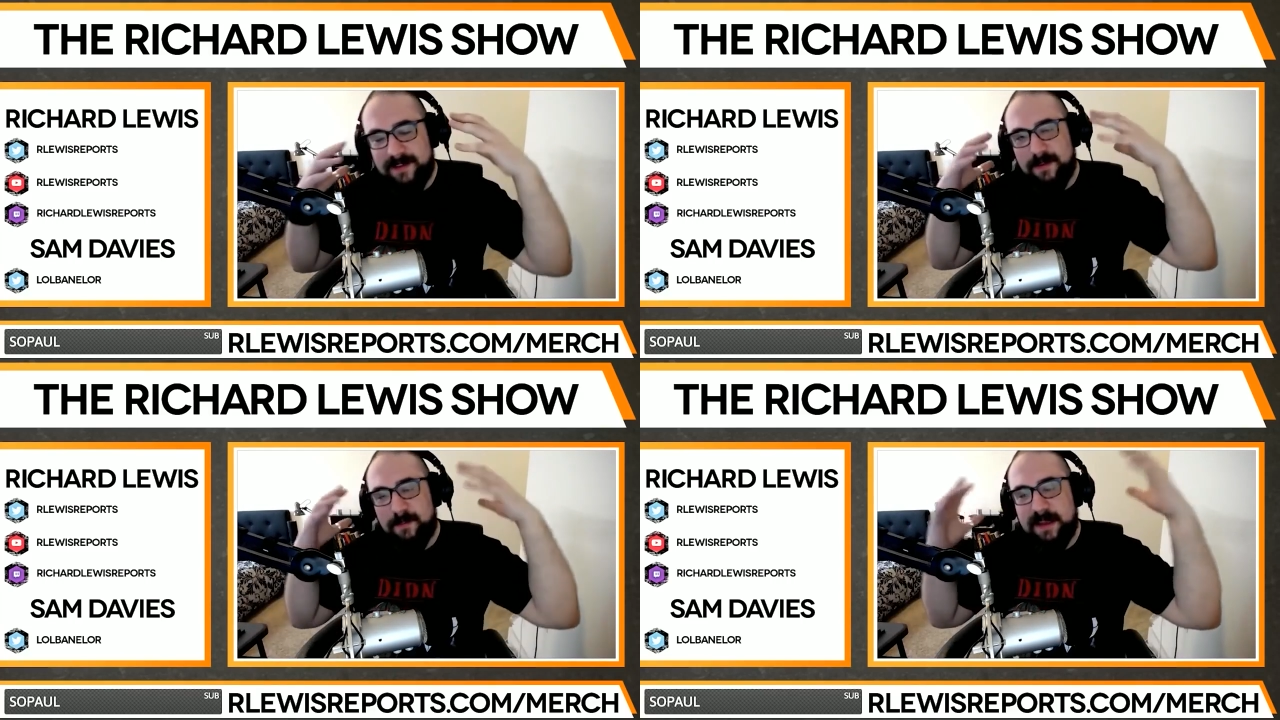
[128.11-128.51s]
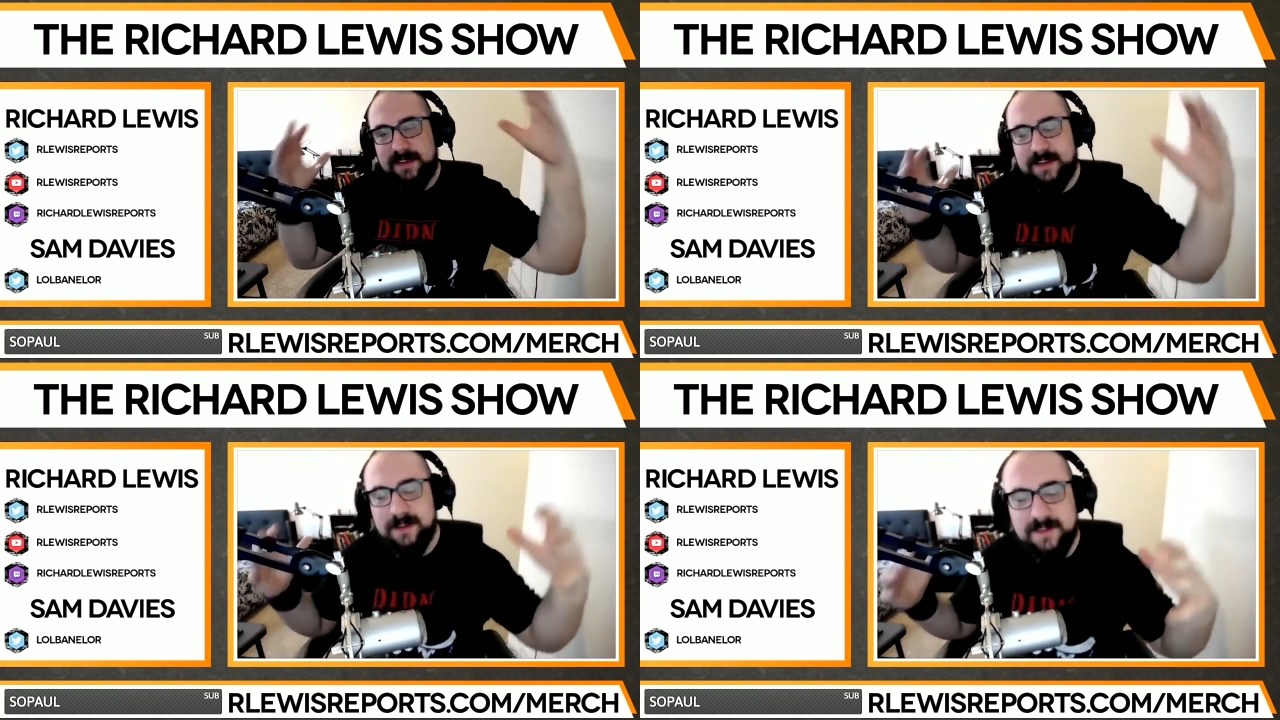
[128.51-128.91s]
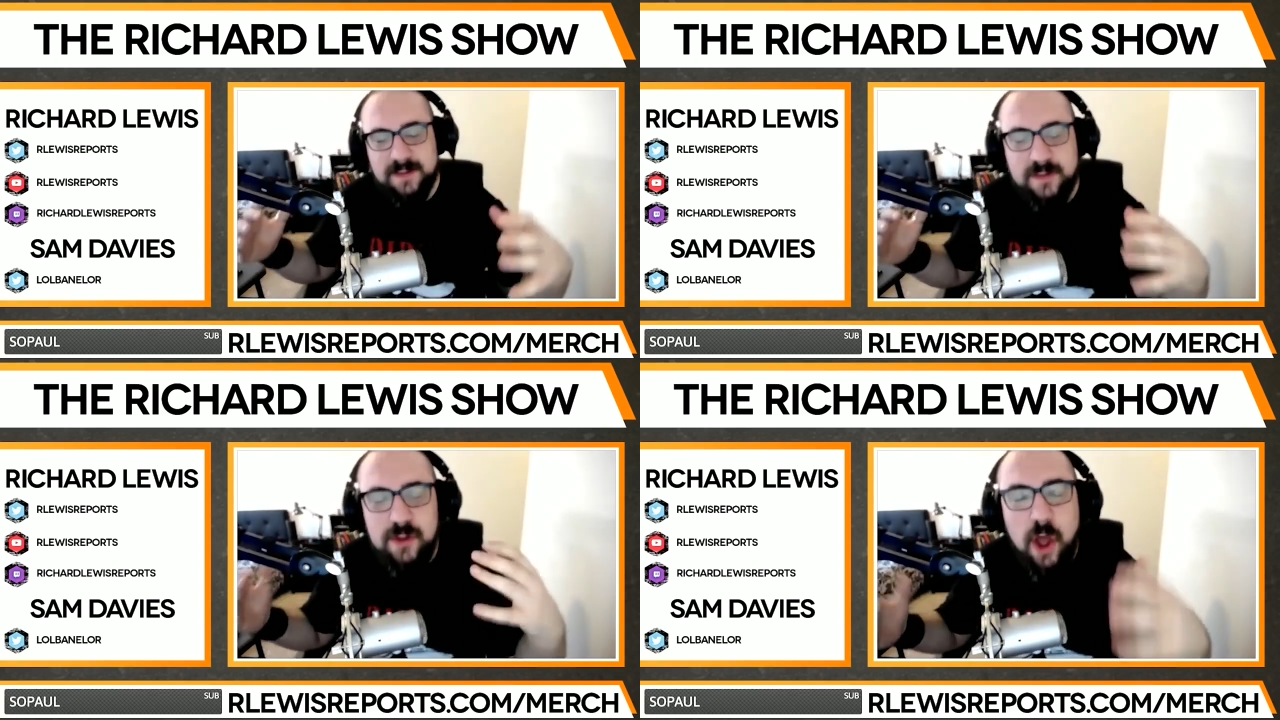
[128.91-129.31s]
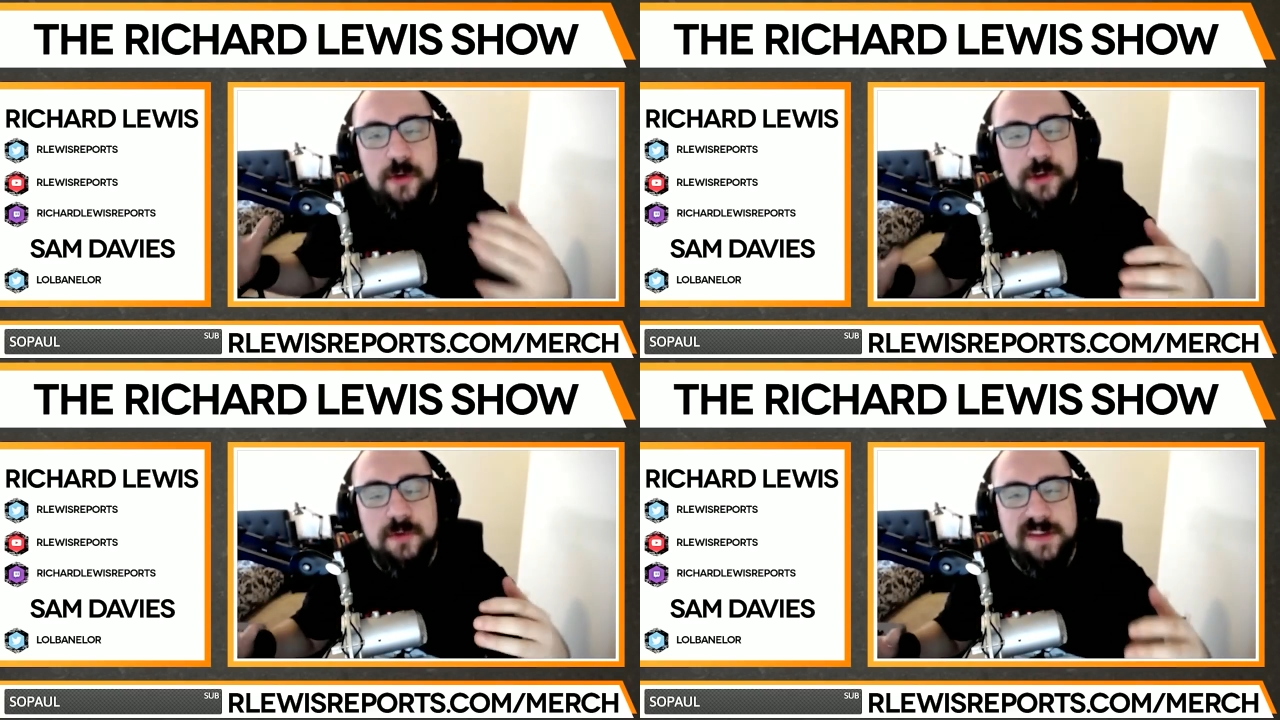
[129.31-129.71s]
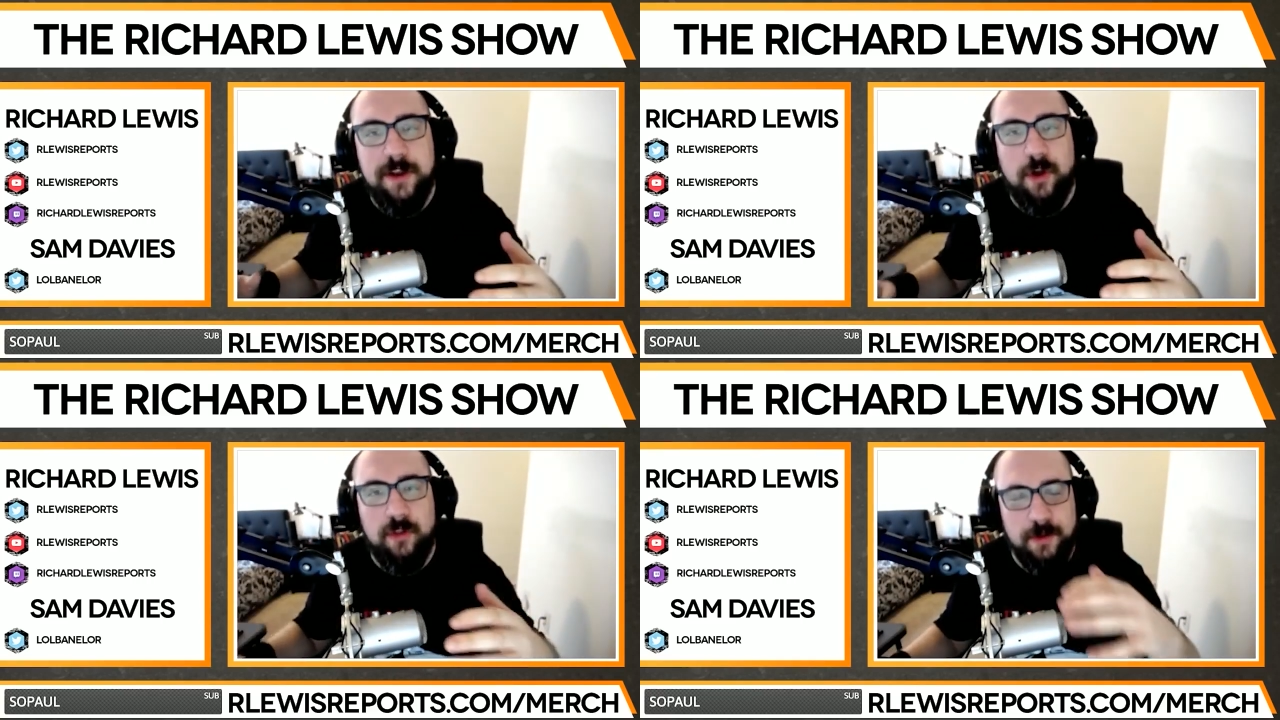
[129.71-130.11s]
to know you
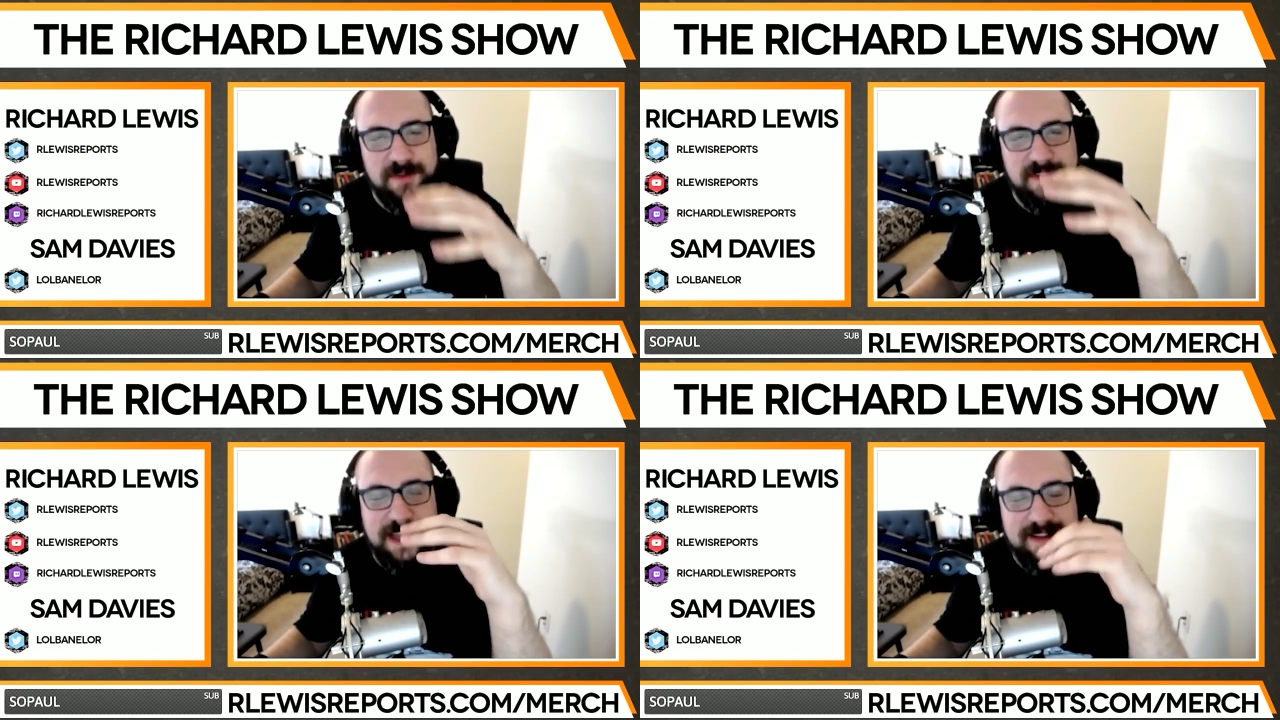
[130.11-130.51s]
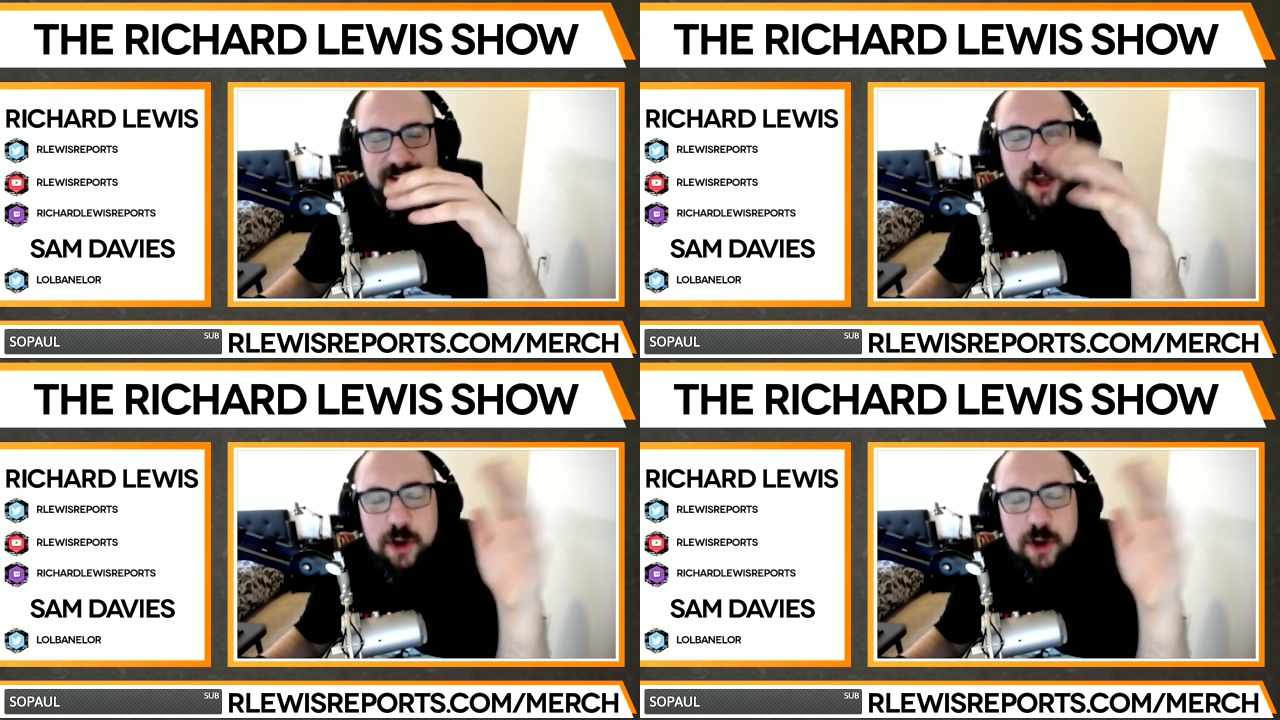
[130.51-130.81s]
said all those things.